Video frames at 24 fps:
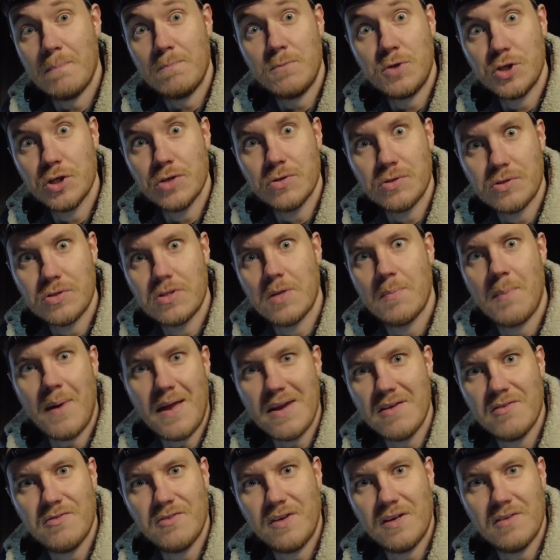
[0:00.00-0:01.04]
judge the
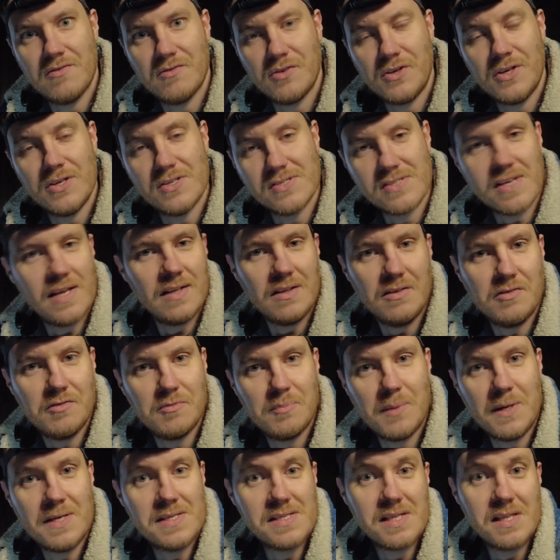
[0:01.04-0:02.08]
benefit for yourself
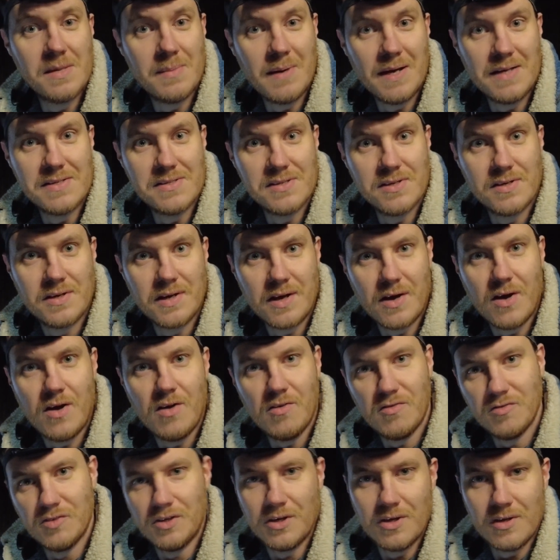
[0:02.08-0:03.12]
basically by turning it
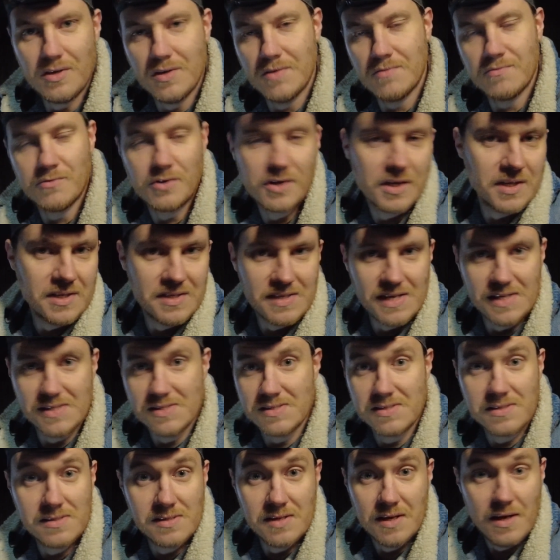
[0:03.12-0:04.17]
off and on and running
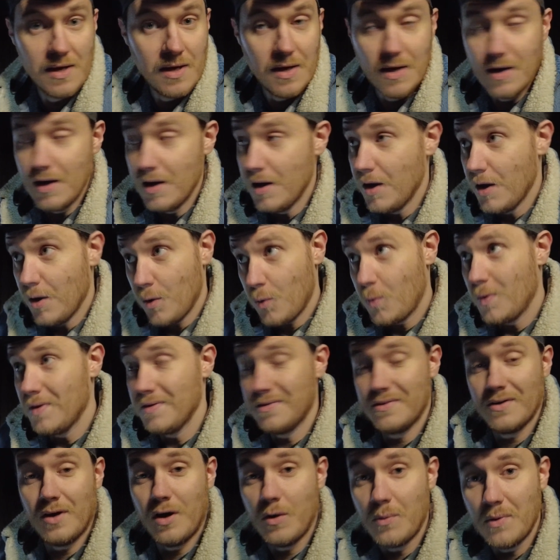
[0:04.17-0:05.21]
tests
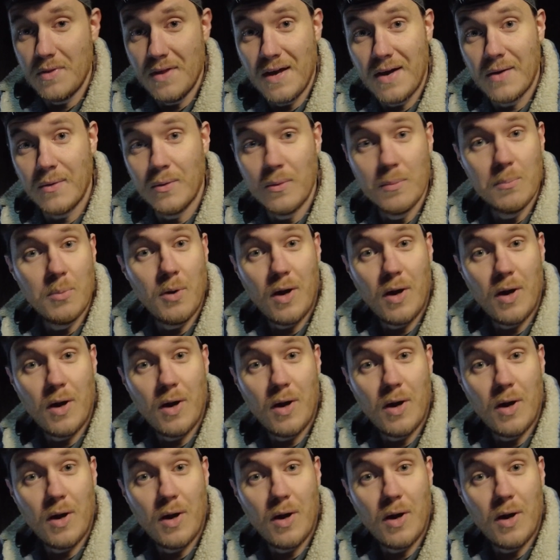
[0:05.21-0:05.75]
with or without.